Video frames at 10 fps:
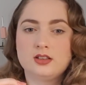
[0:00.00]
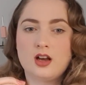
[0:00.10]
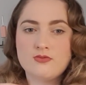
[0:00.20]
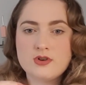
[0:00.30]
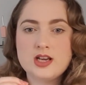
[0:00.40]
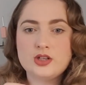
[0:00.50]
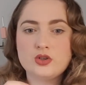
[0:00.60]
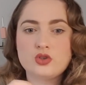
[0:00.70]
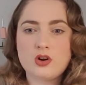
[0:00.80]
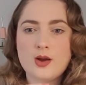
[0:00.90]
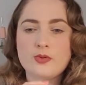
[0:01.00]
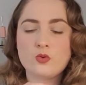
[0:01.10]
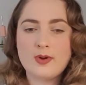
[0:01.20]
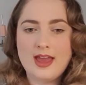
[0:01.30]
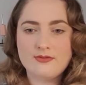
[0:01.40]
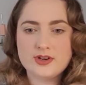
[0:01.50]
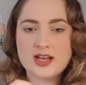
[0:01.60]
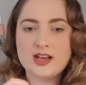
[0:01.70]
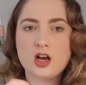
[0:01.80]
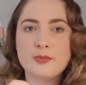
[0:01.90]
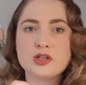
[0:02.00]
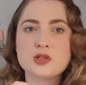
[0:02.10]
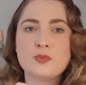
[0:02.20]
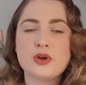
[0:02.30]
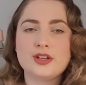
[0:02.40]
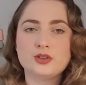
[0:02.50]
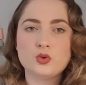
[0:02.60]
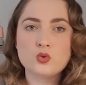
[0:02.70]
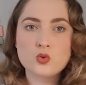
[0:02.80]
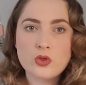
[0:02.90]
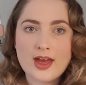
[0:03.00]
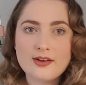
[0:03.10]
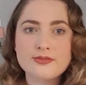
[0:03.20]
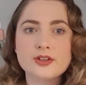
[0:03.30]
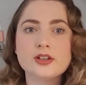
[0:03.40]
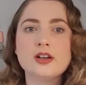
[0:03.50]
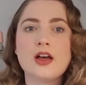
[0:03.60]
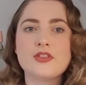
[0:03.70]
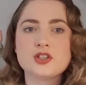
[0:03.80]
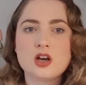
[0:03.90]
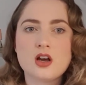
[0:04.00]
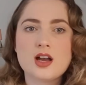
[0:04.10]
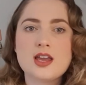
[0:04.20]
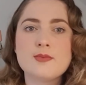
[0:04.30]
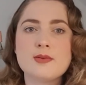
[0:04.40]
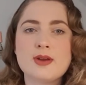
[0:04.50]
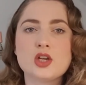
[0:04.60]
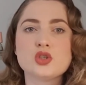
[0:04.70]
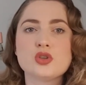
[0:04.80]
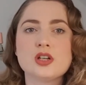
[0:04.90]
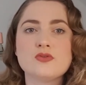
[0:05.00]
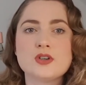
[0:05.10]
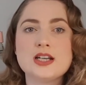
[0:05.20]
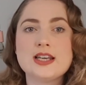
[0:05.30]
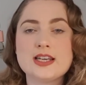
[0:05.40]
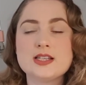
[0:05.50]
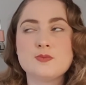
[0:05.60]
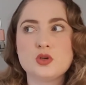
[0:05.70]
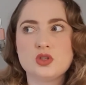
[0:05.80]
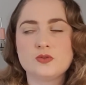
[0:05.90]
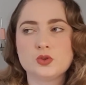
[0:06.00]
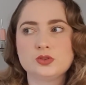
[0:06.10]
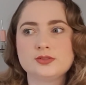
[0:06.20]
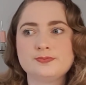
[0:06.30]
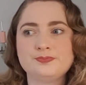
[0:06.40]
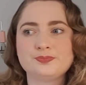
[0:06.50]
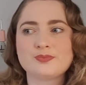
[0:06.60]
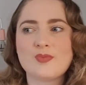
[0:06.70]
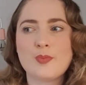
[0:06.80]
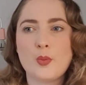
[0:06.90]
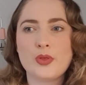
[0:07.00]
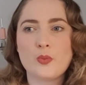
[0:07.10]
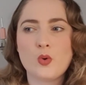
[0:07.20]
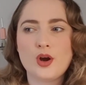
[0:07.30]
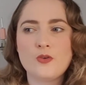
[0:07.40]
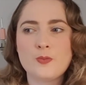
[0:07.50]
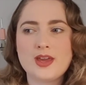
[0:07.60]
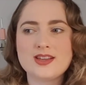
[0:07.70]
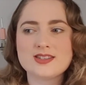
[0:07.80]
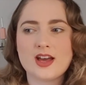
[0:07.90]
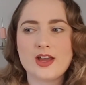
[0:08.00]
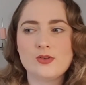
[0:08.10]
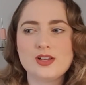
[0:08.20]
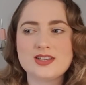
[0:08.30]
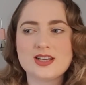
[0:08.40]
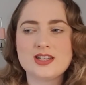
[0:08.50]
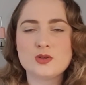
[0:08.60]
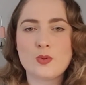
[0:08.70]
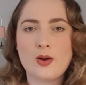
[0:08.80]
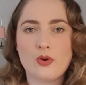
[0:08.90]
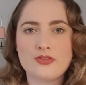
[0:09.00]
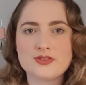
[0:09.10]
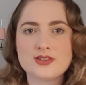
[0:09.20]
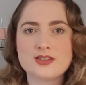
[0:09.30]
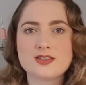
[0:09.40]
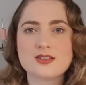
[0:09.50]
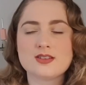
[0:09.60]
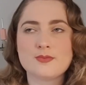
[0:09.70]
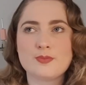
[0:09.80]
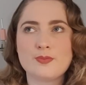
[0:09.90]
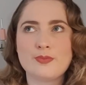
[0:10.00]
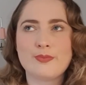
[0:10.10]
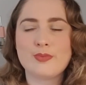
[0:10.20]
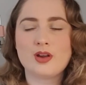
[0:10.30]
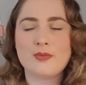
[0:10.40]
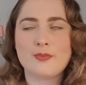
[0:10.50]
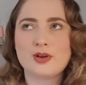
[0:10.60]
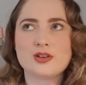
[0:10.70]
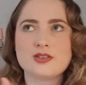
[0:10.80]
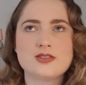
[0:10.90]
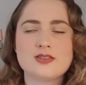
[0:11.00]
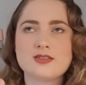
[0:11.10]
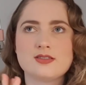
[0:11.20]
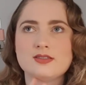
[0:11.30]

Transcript: I really do try with all my everyday garments to put in all the effort and the time and make sure that it really is beautiful. But with a one-off piece that I only intend to wear once, because